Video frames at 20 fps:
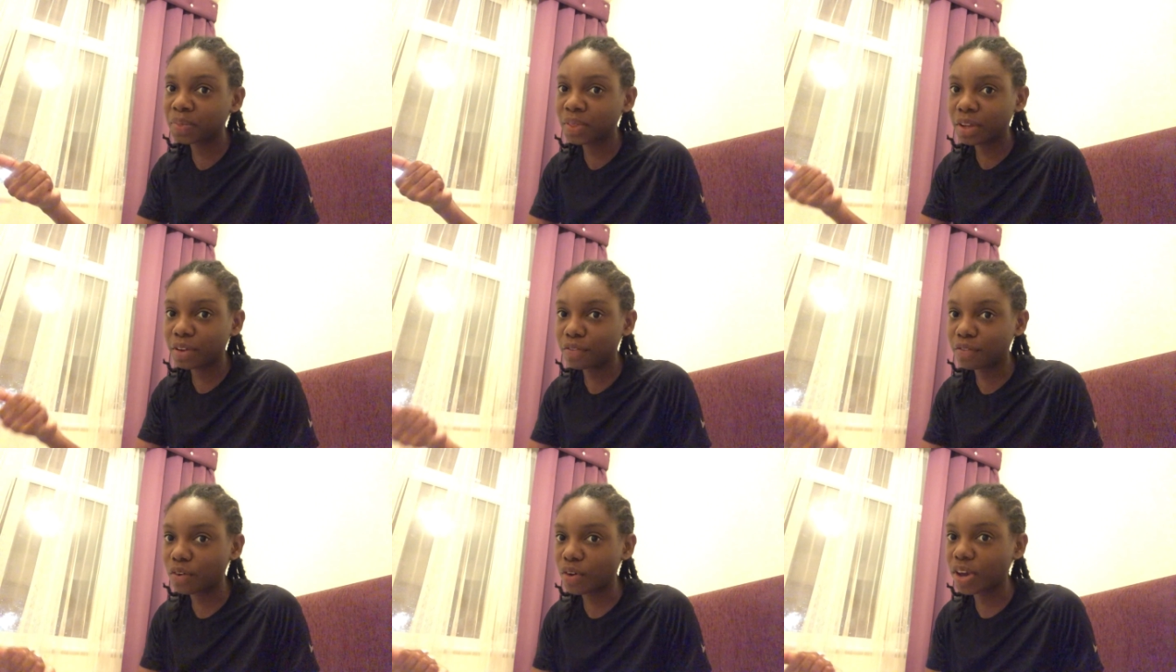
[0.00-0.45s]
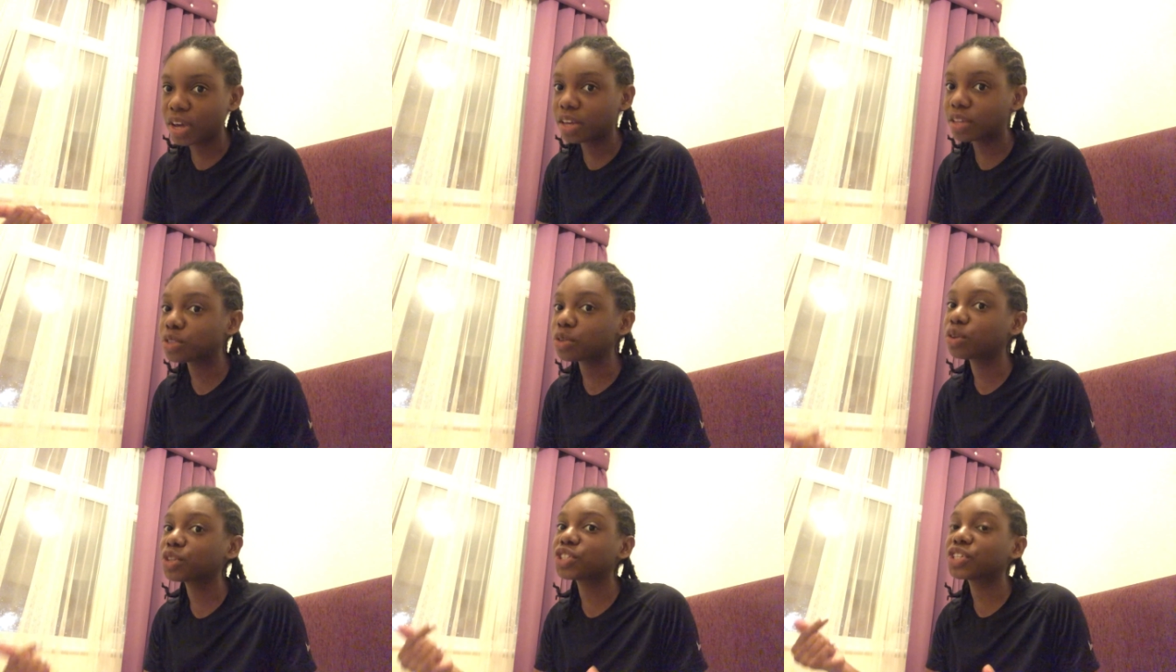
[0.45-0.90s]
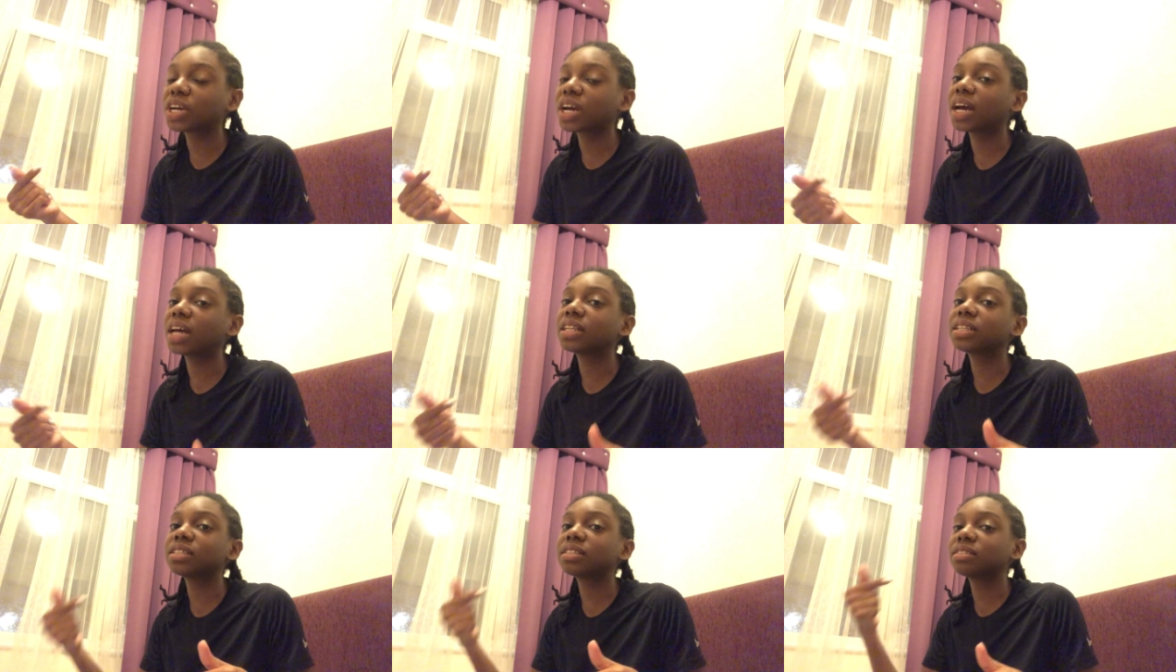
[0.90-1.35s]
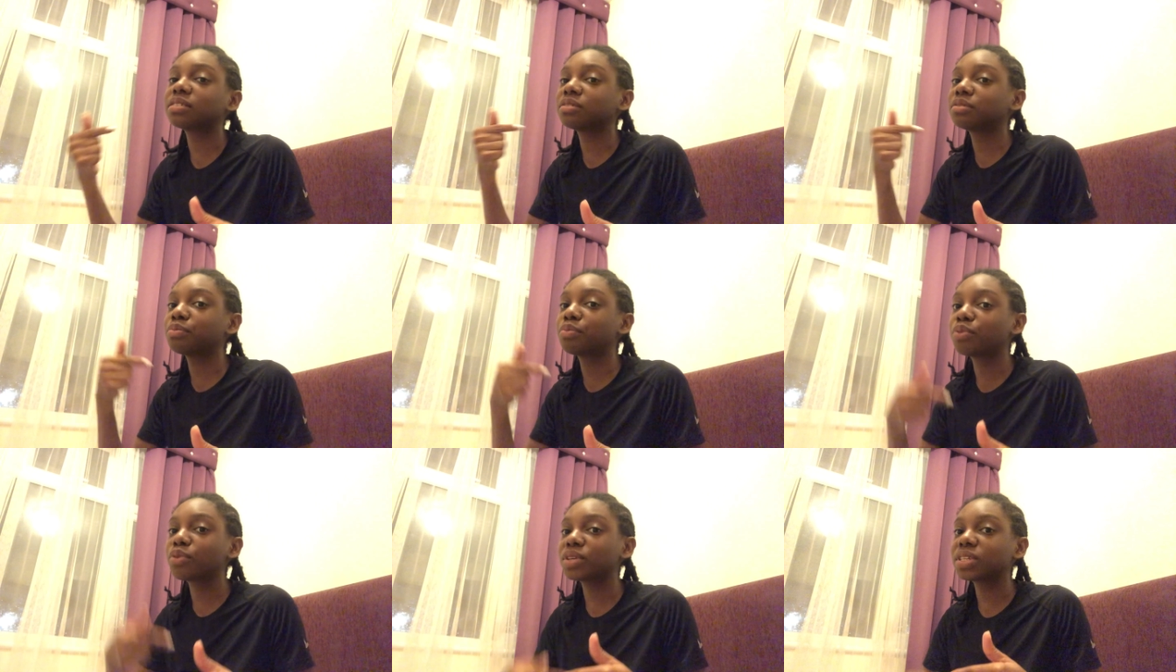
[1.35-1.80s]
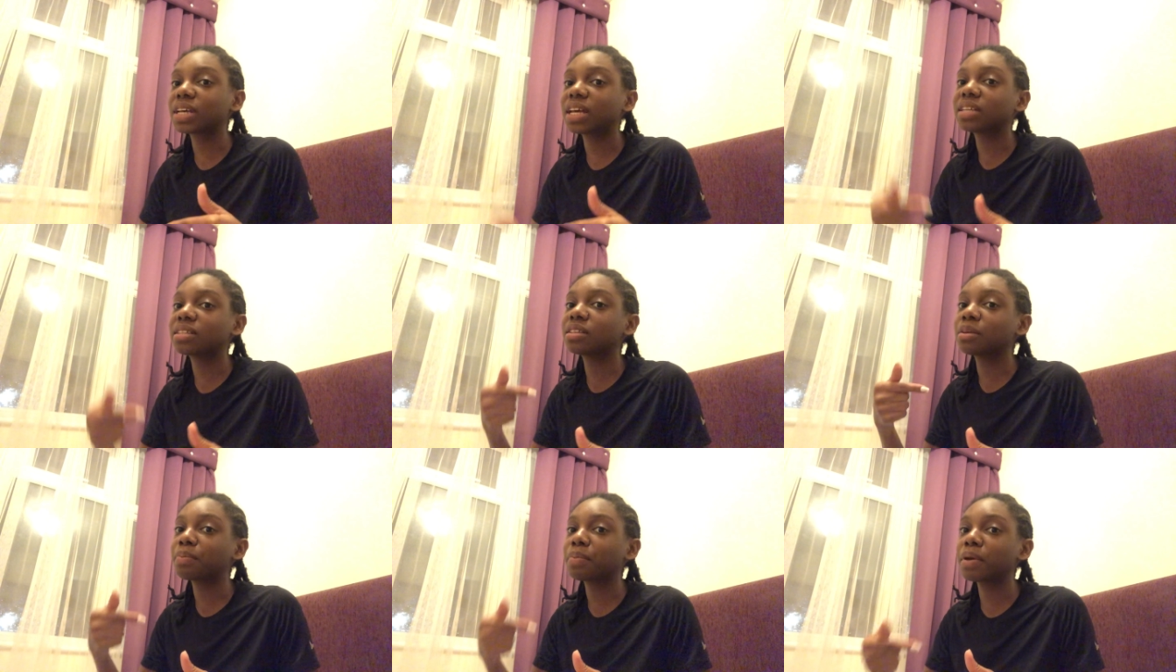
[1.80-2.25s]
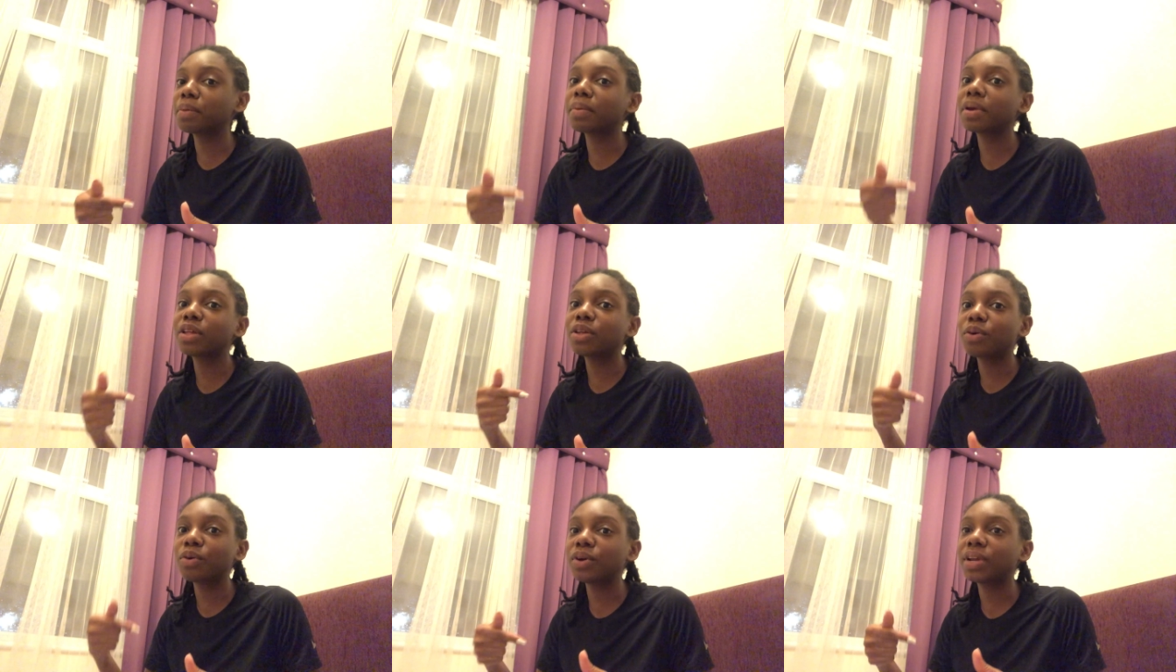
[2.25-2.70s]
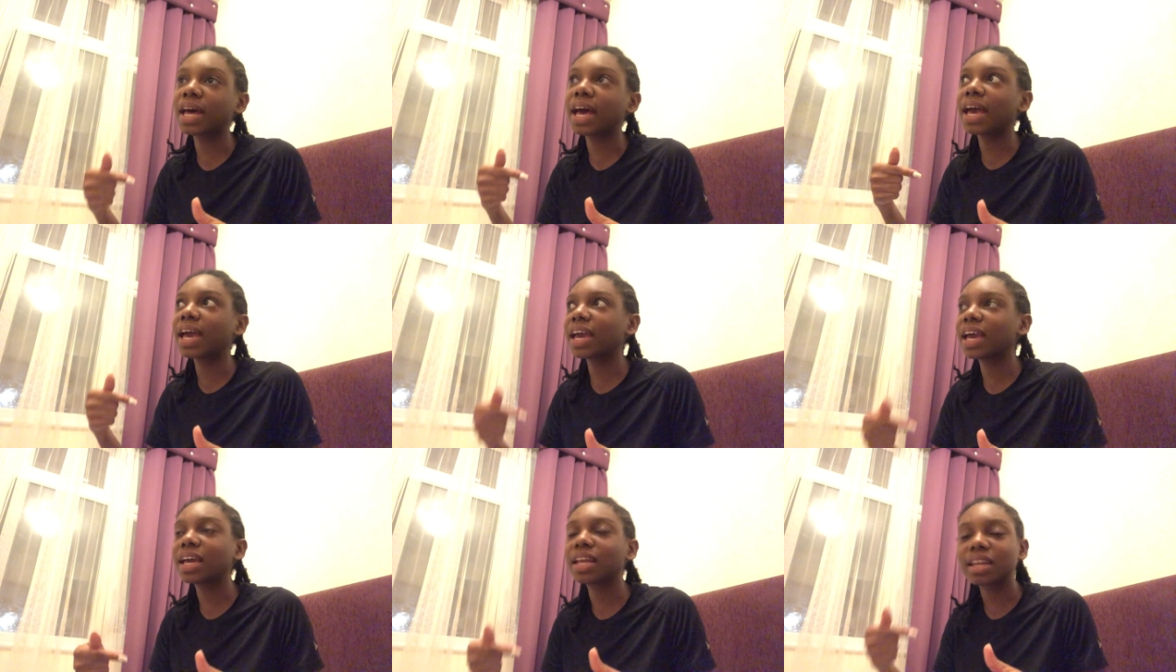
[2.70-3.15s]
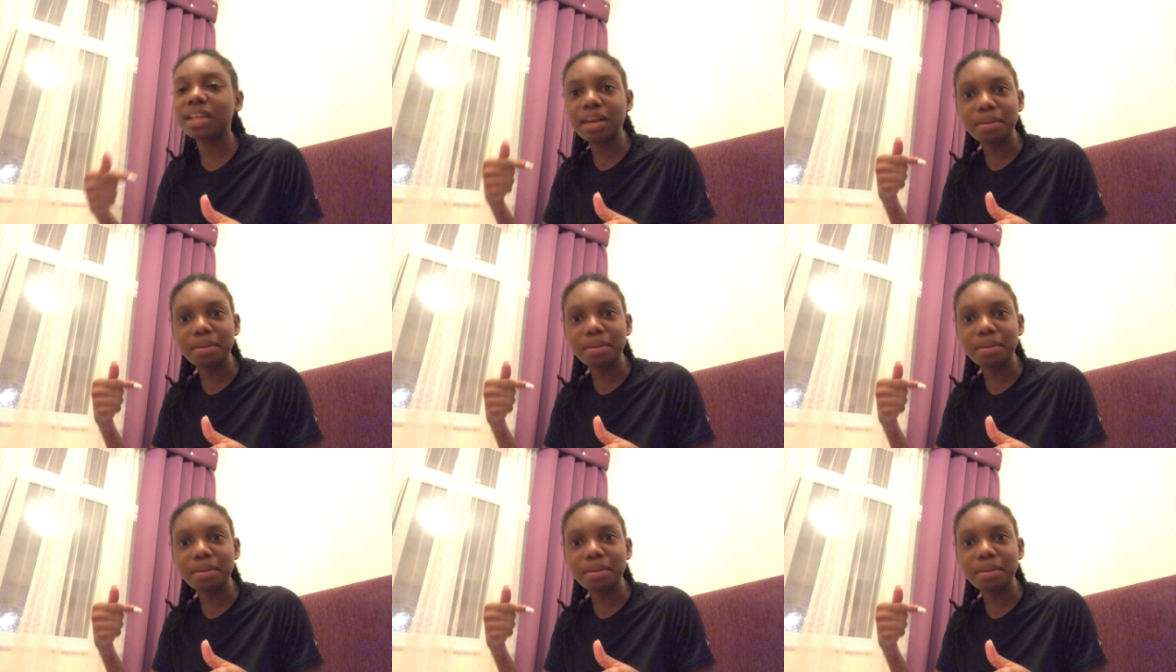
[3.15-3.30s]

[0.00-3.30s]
for it, or she can process the payment on her hand.